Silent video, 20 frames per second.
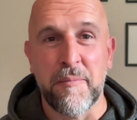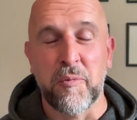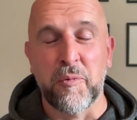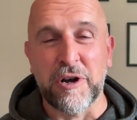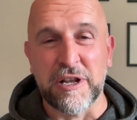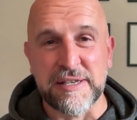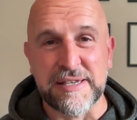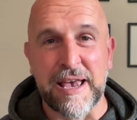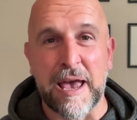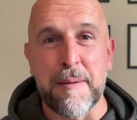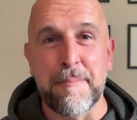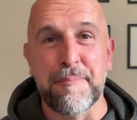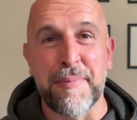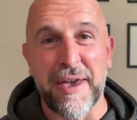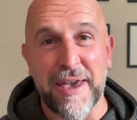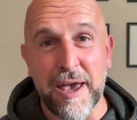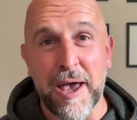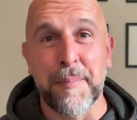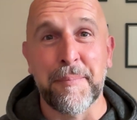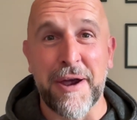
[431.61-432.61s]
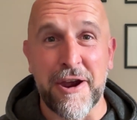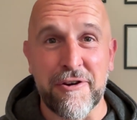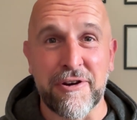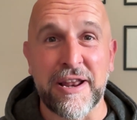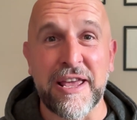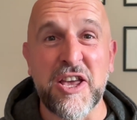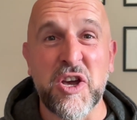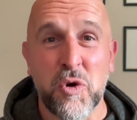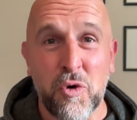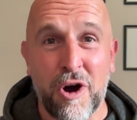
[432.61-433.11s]
And when I say a bit,
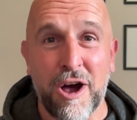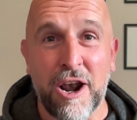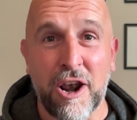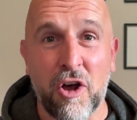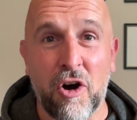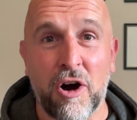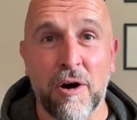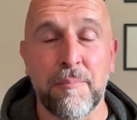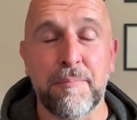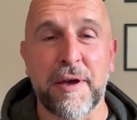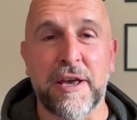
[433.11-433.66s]
apparently quite a lot,